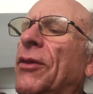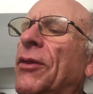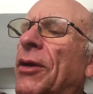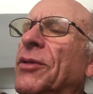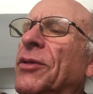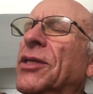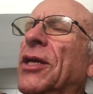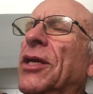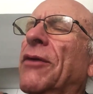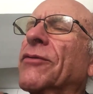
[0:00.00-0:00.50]

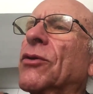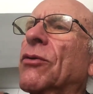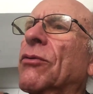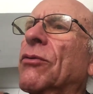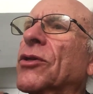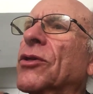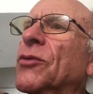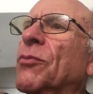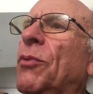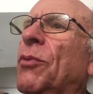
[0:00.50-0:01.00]

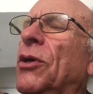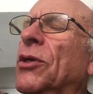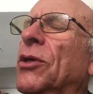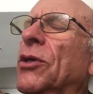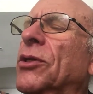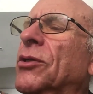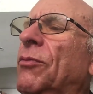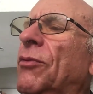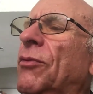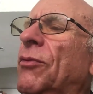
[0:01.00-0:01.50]
themselves are
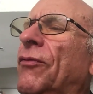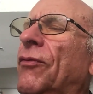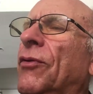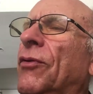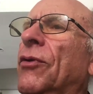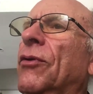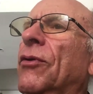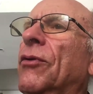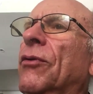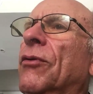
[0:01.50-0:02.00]

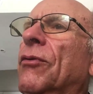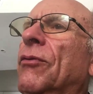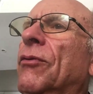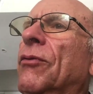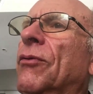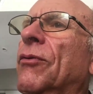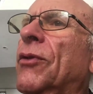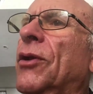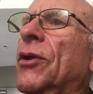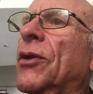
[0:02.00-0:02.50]
responsible
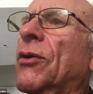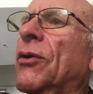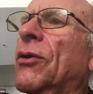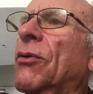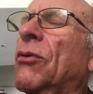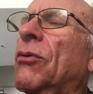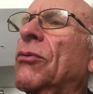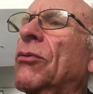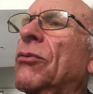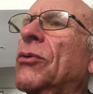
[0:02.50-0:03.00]
for
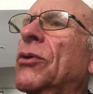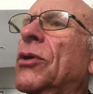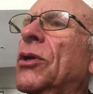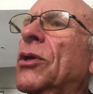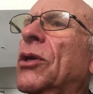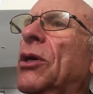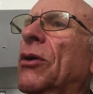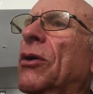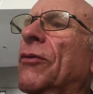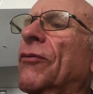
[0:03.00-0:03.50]
their
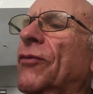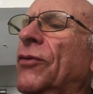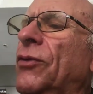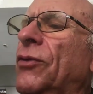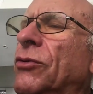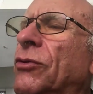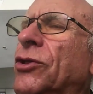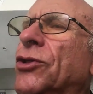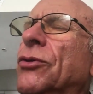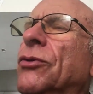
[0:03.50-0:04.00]
own
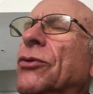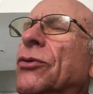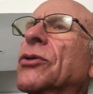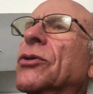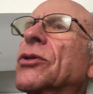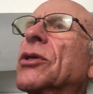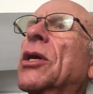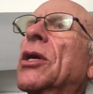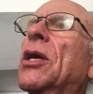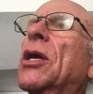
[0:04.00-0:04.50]

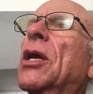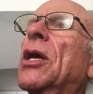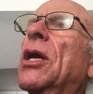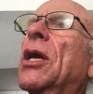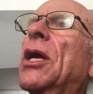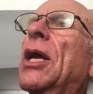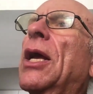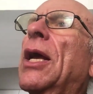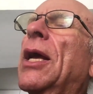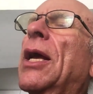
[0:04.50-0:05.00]
futures,
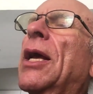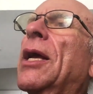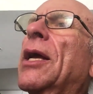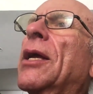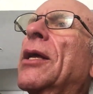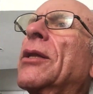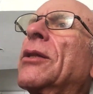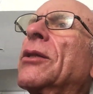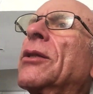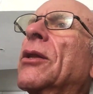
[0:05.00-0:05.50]

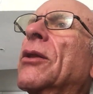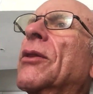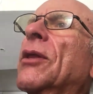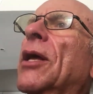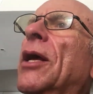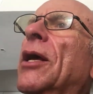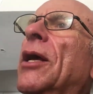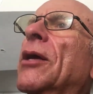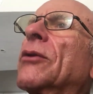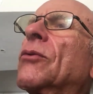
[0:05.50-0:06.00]
and
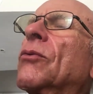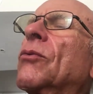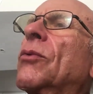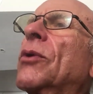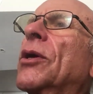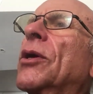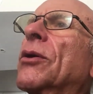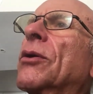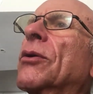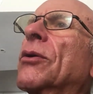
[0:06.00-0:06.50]
that
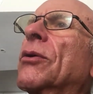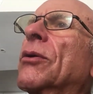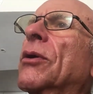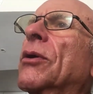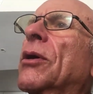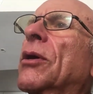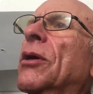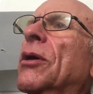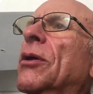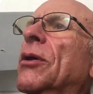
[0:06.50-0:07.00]

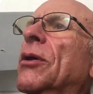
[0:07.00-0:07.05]
where